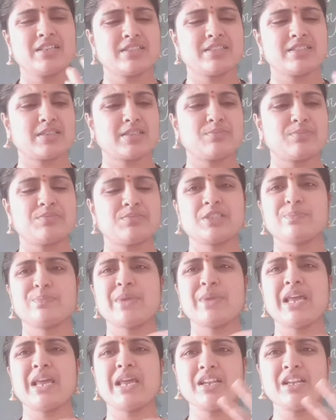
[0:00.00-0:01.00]
Some
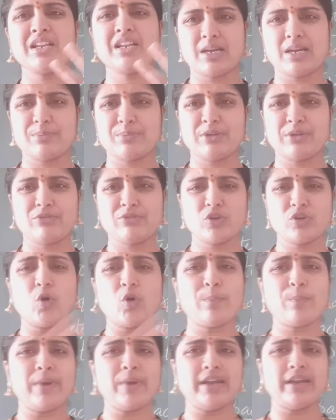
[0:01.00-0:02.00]
smell will come if you
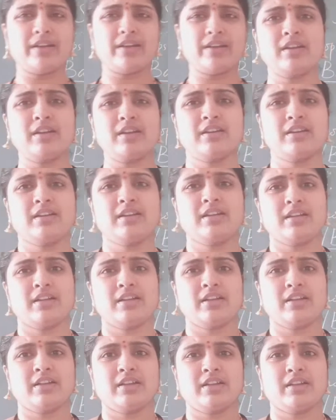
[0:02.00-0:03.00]
open
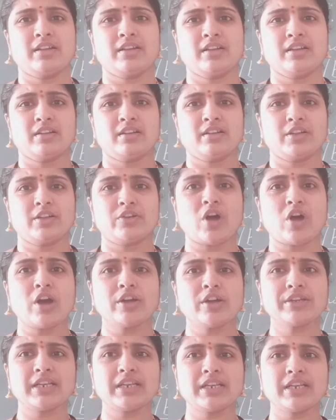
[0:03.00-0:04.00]

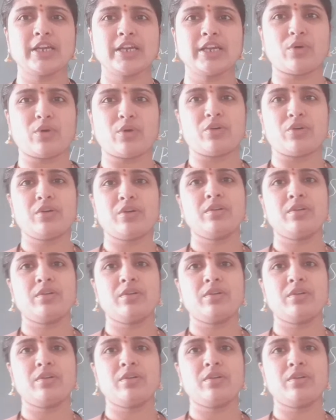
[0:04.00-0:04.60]
not clear board.